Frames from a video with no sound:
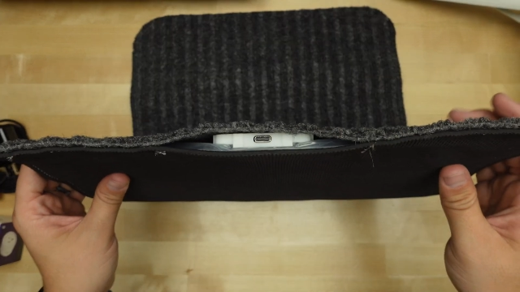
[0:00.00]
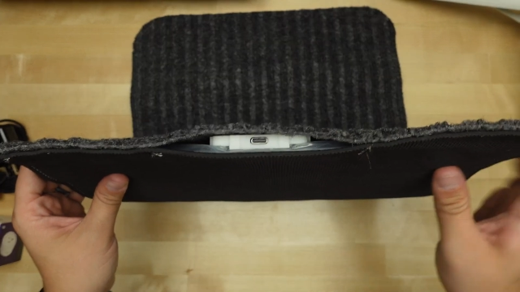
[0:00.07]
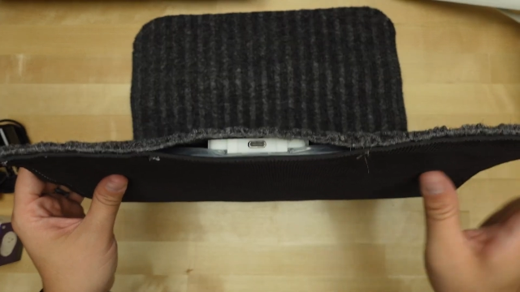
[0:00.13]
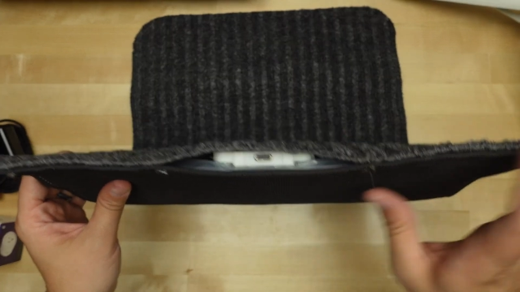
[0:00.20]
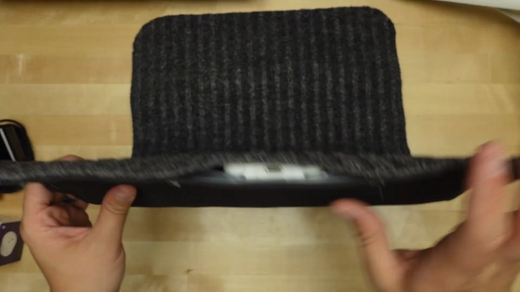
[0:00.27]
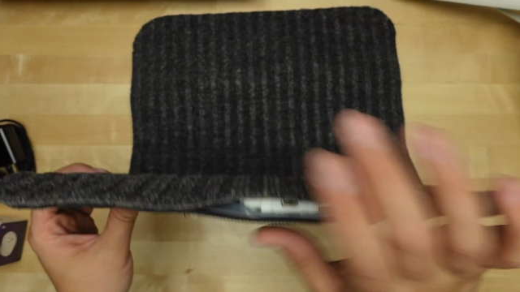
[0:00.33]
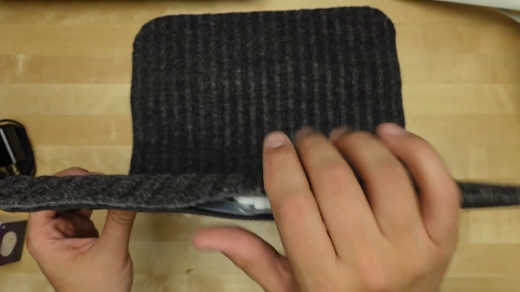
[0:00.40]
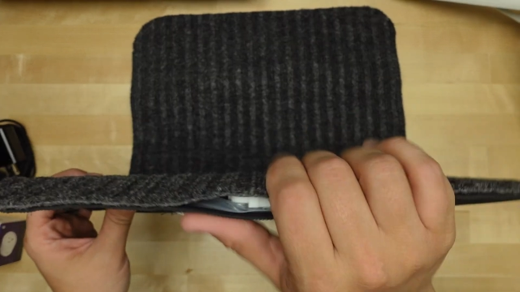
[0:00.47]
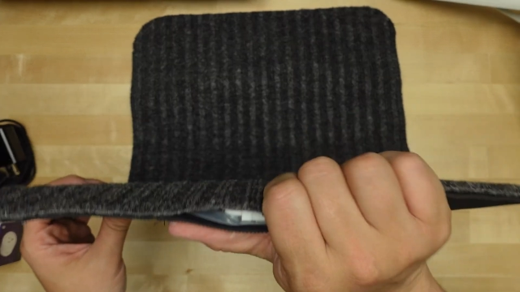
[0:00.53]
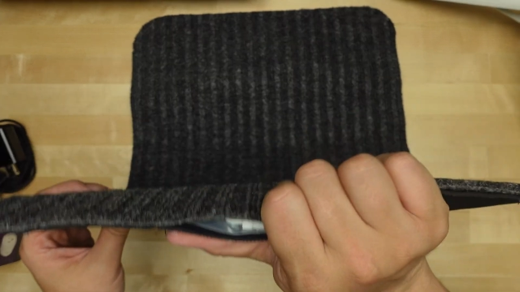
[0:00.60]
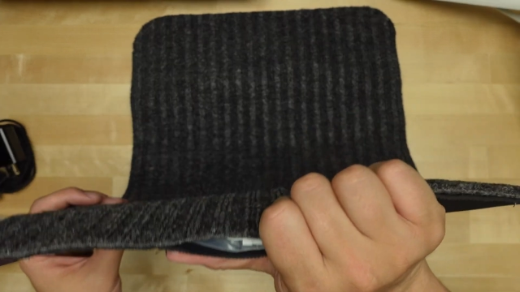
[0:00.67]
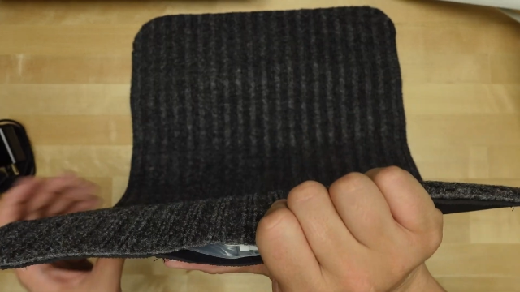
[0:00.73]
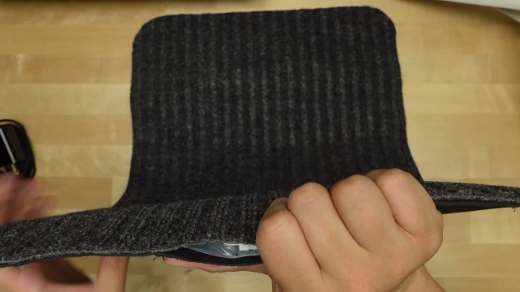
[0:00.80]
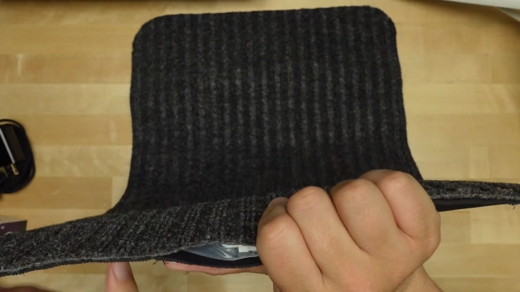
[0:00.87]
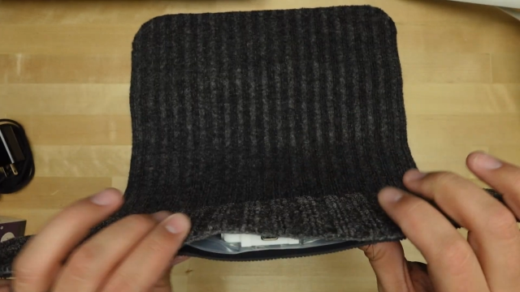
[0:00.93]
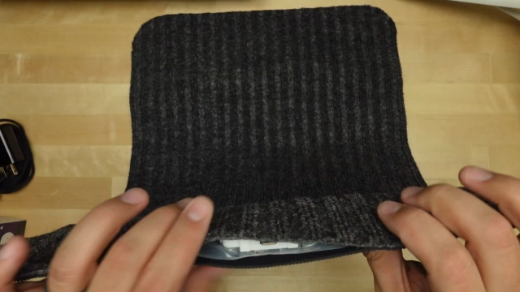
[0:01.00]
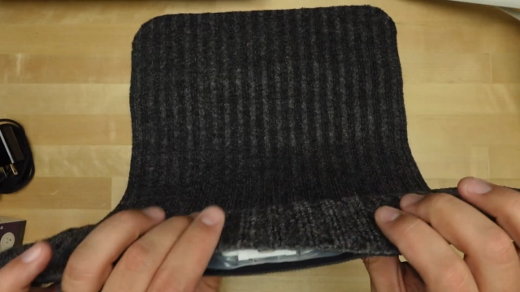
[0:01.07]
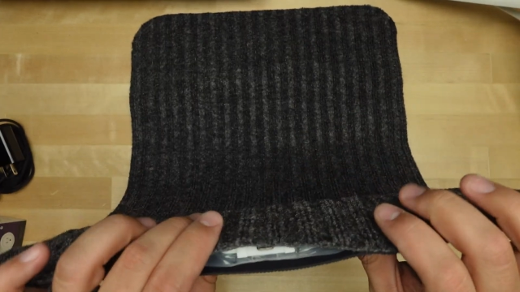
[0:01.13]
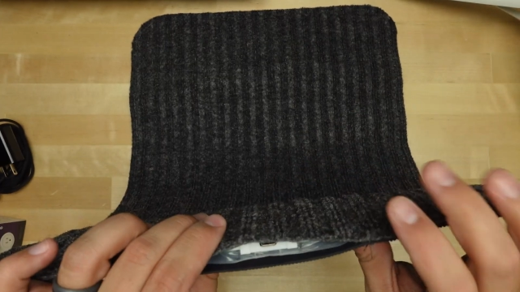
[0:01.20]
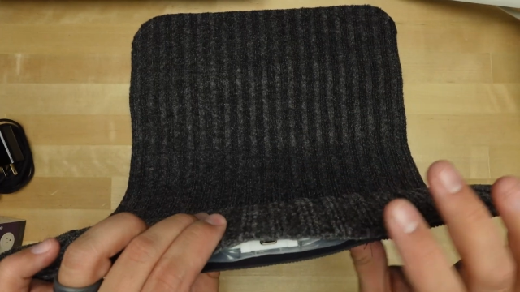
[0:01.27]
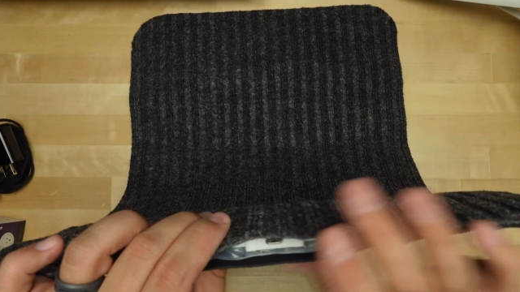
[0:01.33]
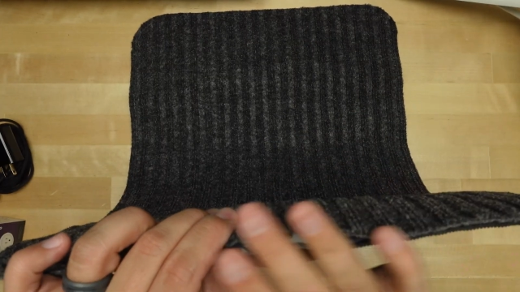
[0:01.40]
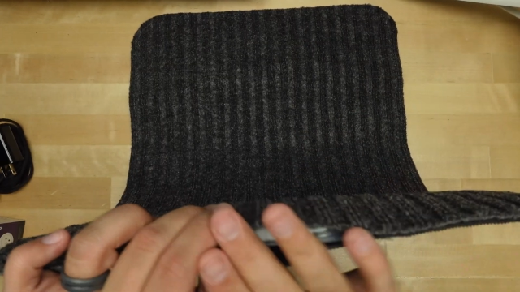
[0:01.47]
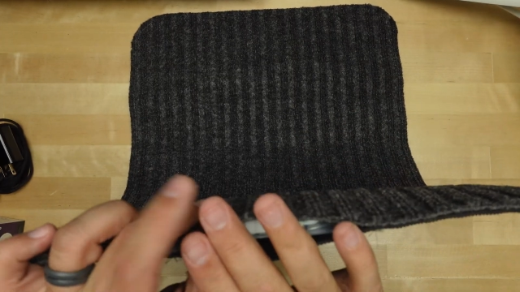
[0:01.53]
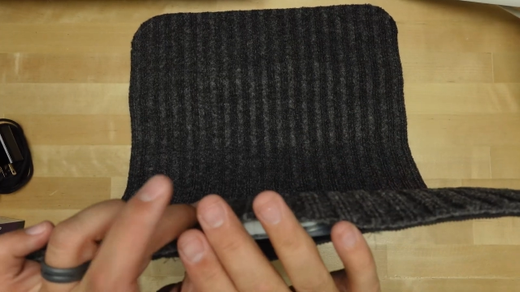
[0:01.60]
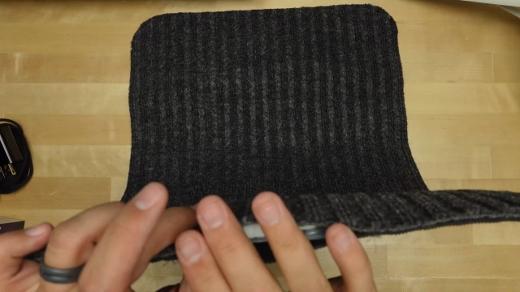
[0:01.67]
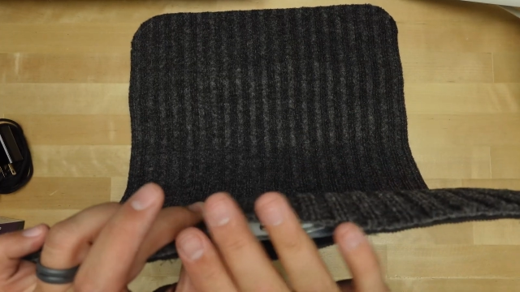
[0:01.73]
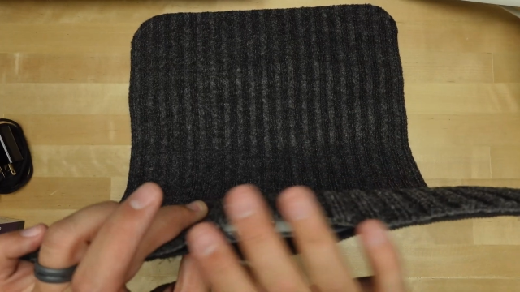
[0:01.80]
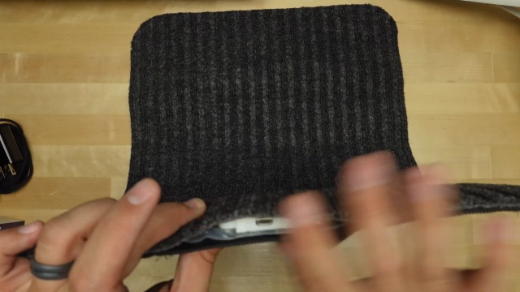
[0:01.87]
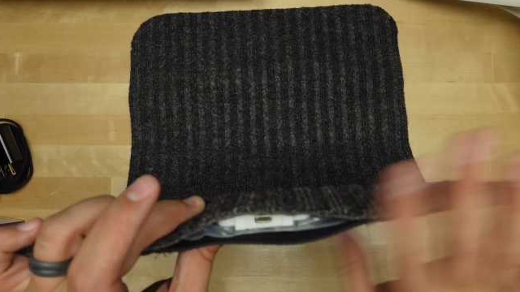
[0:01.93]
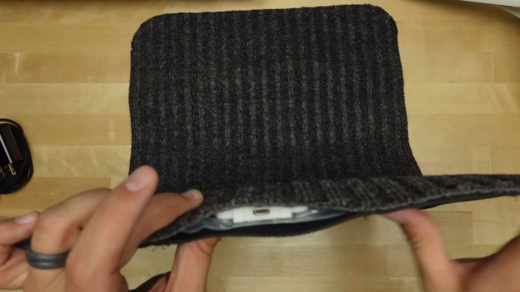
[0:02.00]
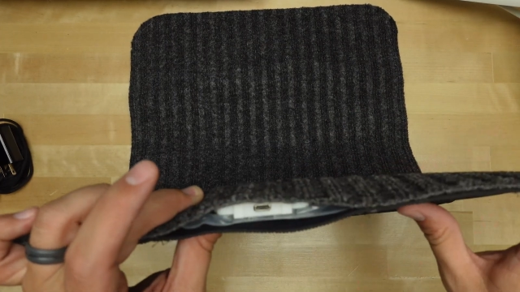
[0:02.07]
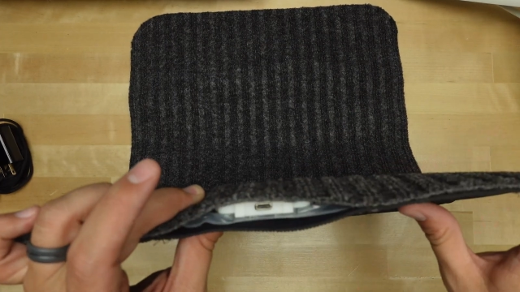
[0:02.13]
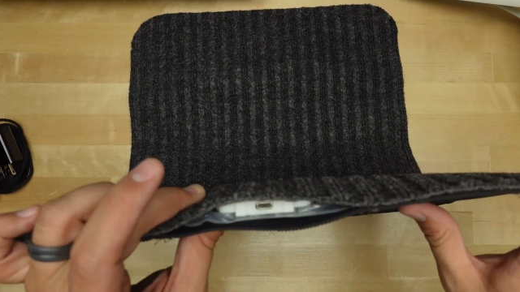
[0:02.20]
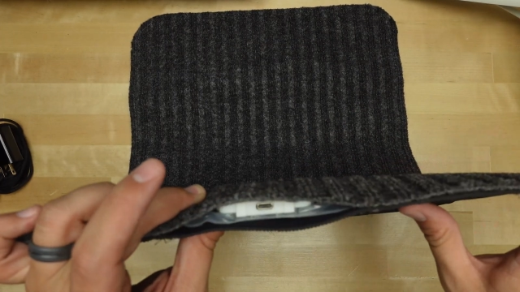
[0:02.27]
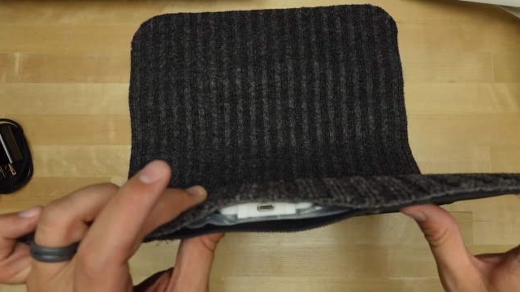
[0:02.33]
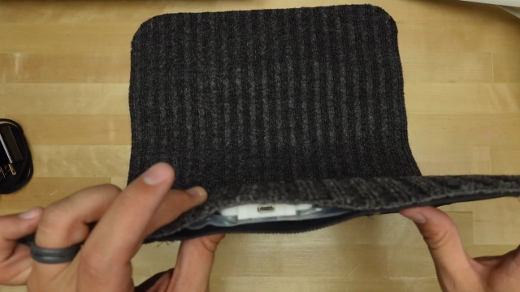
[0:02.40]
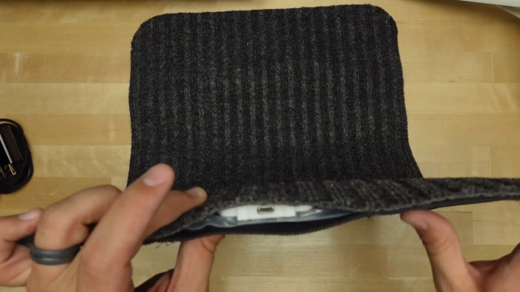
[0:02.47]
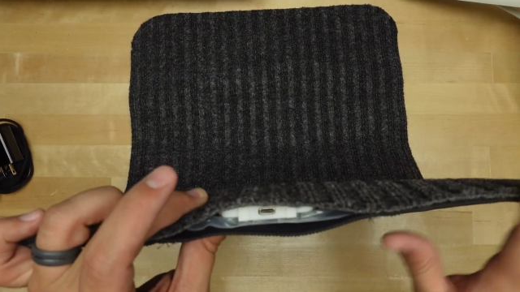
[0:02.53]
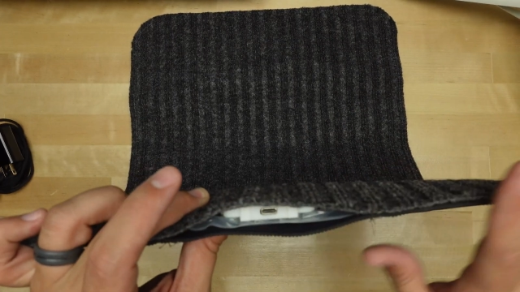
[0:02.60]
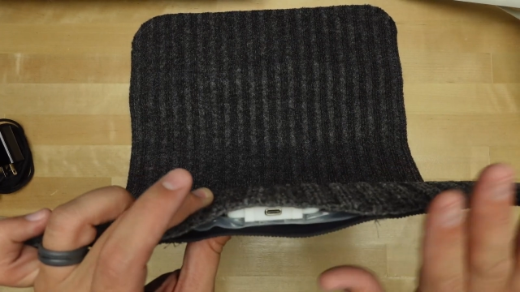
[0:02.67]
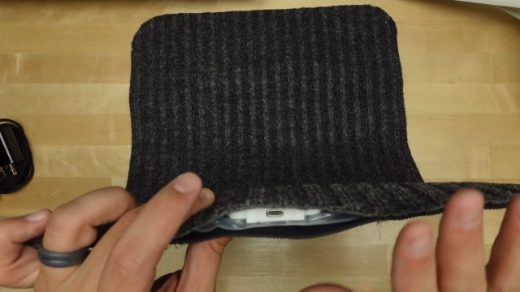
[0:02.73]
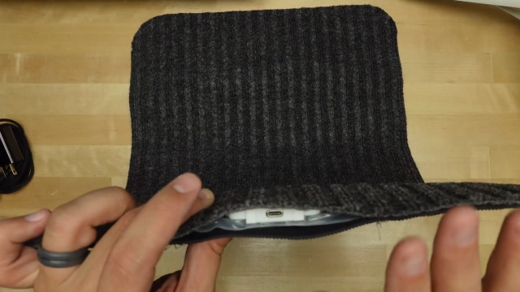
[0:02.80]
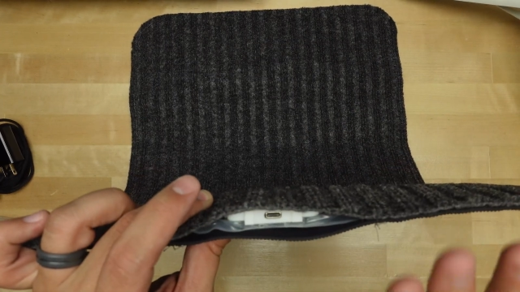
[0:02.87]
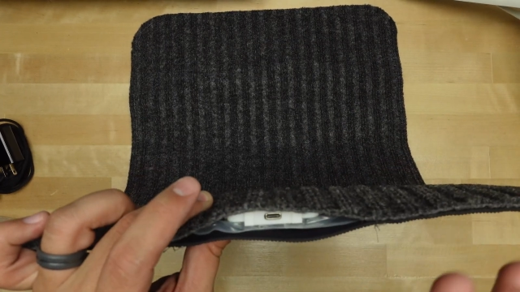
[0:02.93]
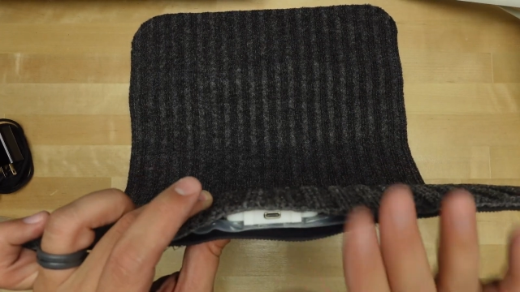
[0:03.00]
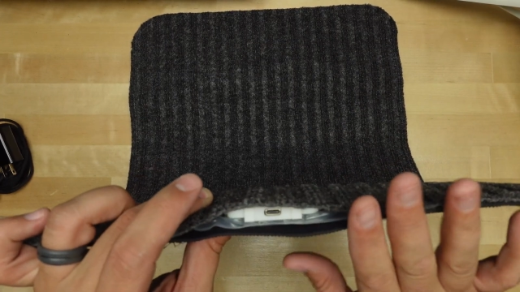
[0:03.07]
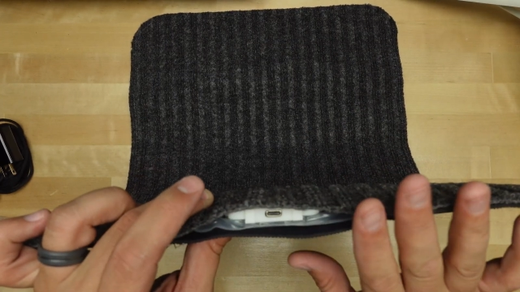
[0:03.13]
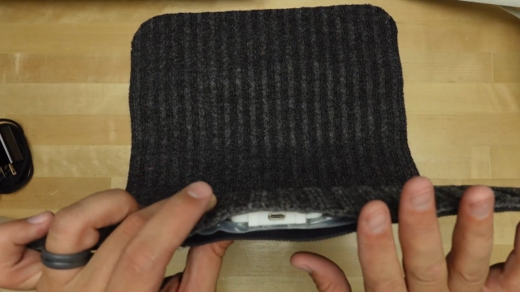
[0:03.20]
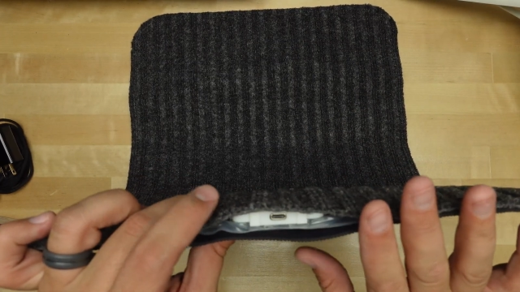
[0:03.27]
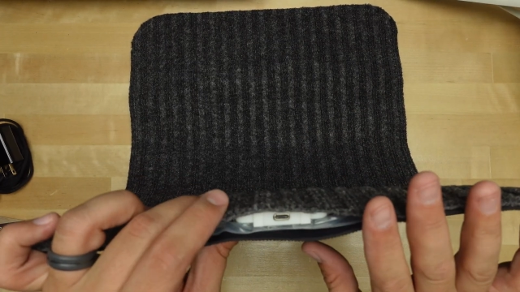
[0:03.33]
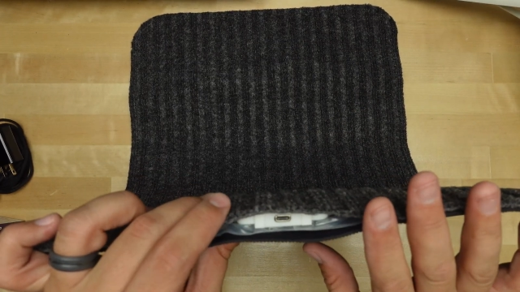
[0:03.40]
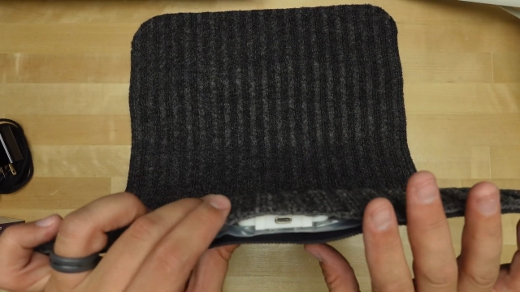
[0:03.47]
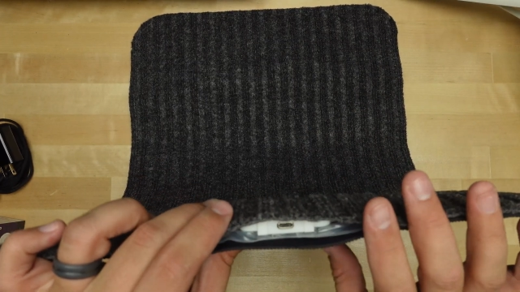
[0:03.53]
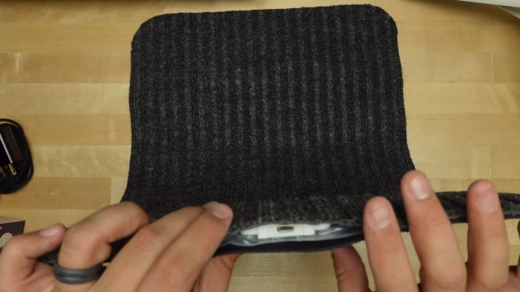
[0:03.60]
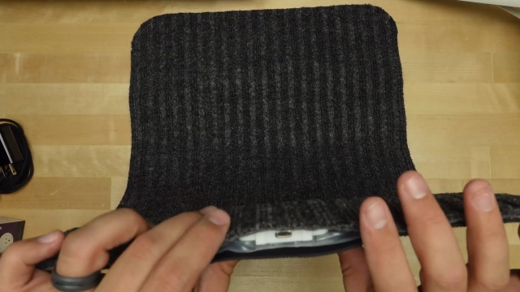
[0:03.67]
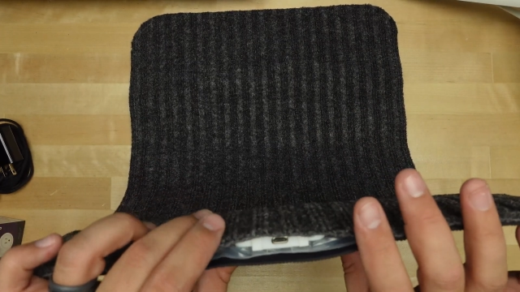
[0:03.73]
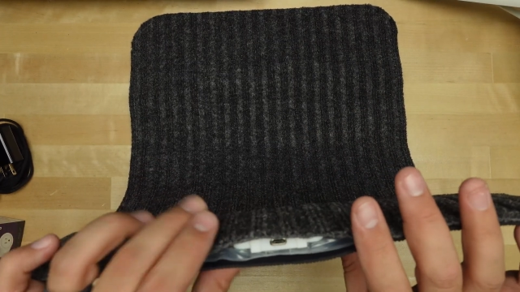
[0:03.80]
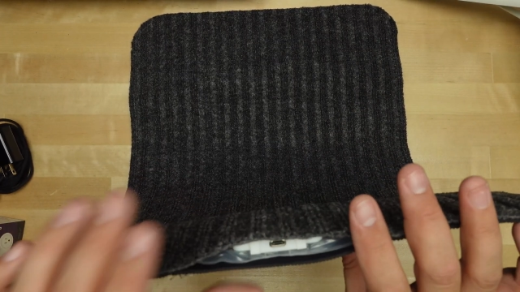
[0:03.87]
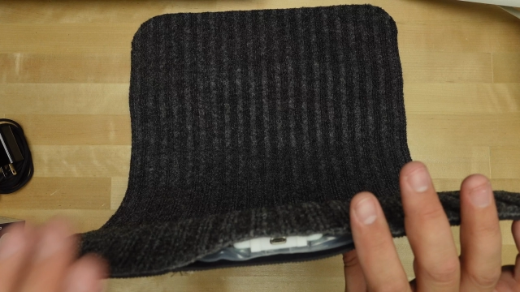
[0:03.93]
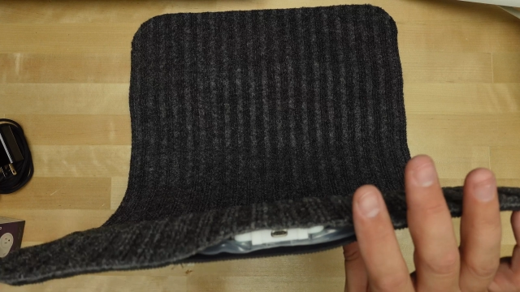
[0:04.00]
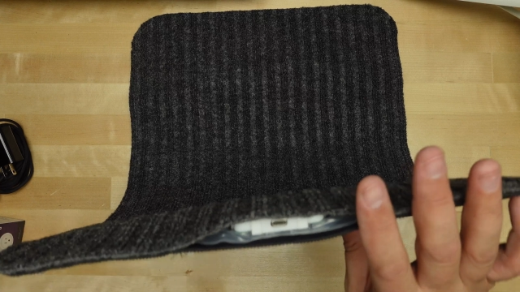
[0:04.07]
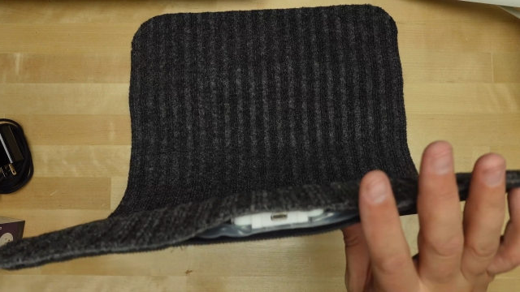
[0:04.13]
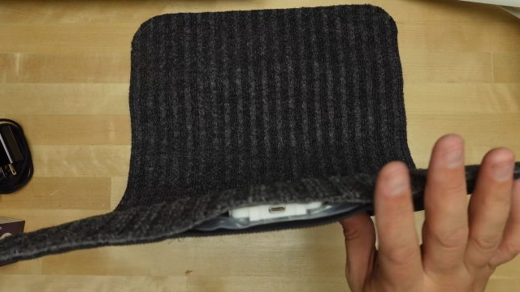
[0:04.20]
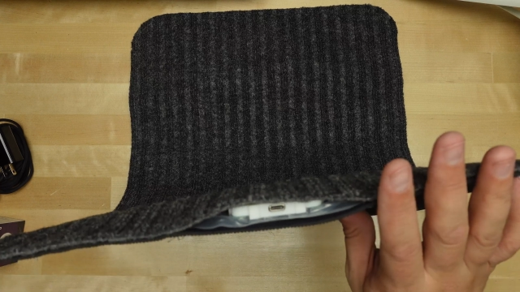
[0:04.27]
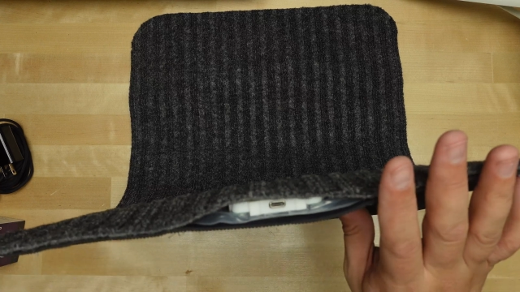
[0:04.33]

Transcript: [unreadable: no face in view]